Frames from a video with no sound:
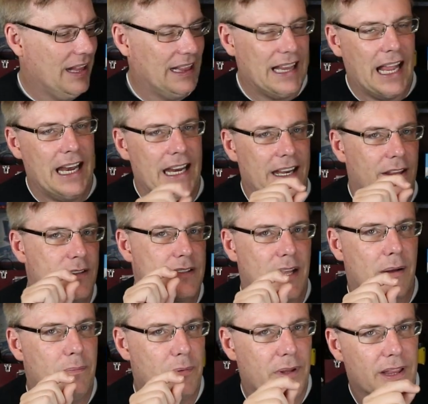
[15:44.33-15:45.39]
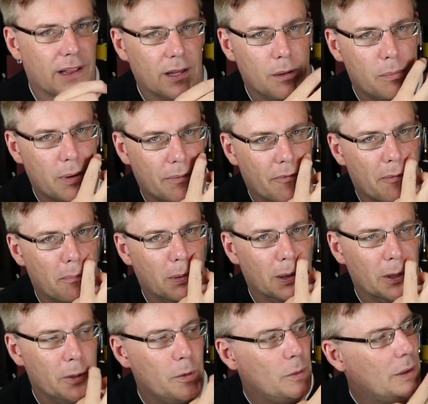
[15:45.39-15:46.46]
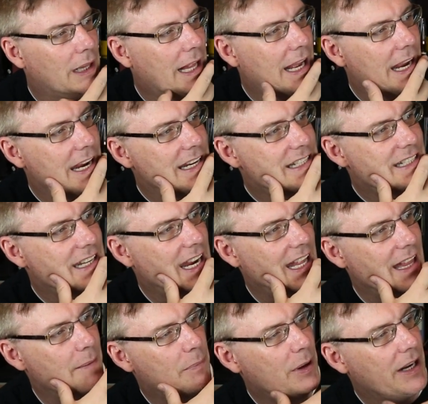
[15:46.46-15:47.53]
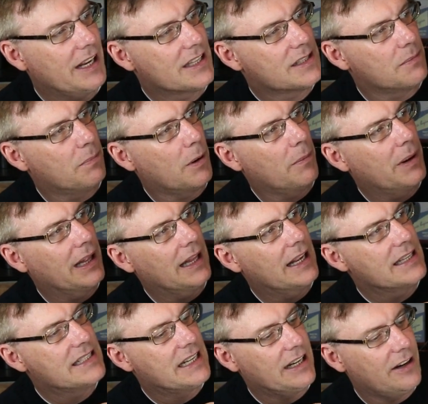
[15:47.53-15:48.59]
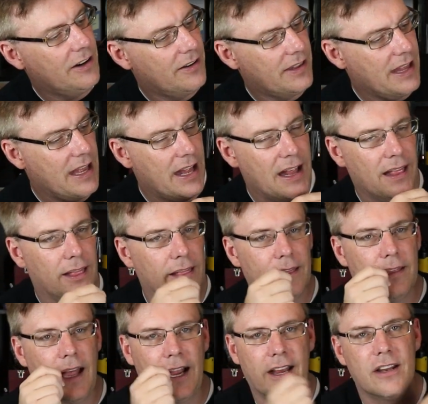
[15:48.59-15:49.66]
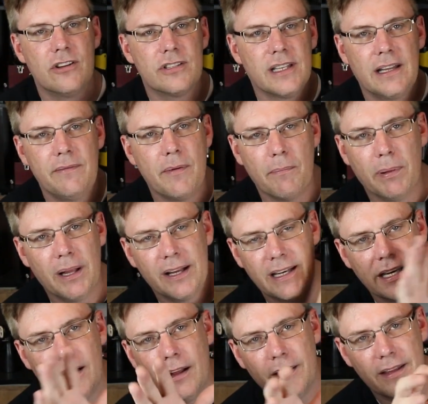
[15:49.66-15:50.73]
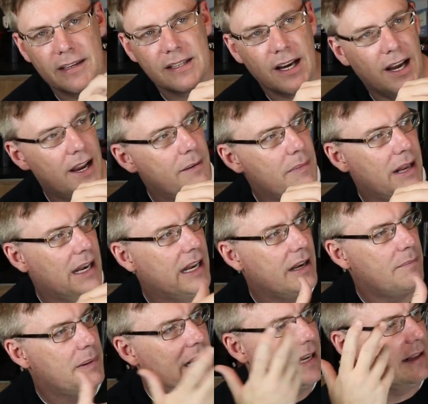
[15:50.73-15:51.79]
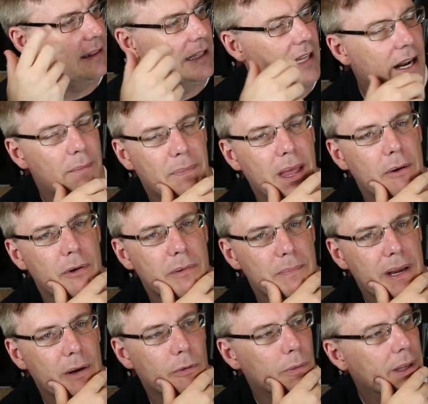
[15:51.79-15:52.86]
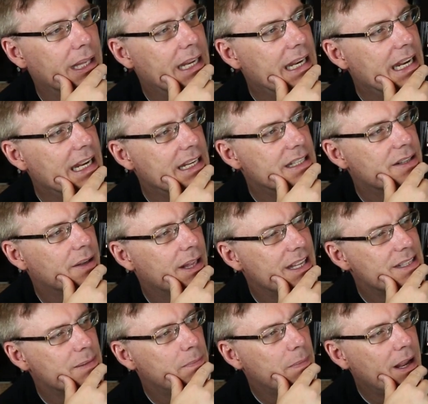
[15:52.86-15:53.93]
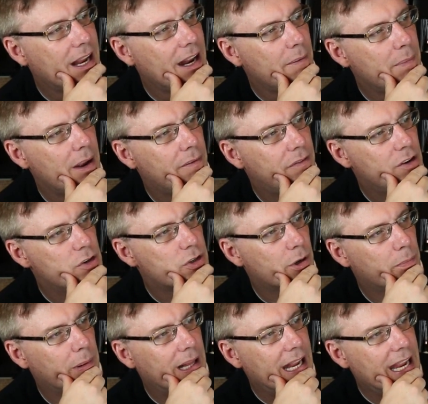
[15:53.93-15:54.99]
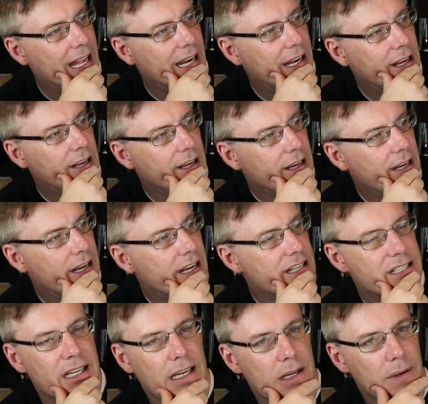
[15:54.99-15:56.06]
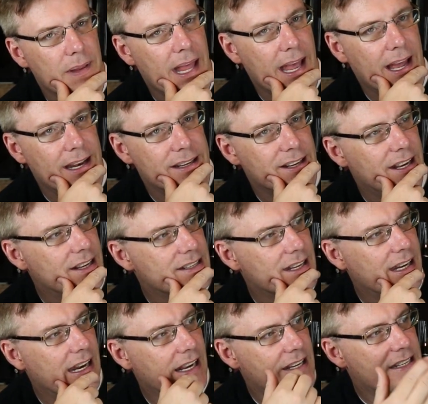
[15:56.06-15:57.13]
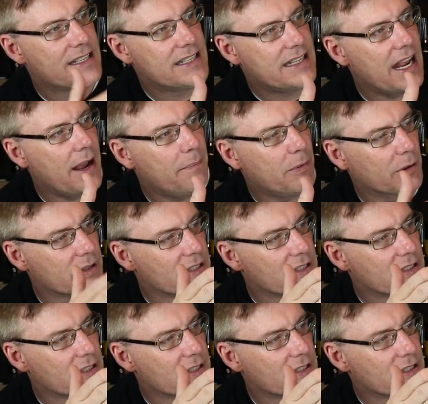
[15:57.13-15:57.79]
lighting those up with a little bit of a blue light, and then putting in some permanent lights here that I can just leave him plugged in all the time and he'd be lit up. That would be really neat. So that's kind of my future plan, is to do that as the next step or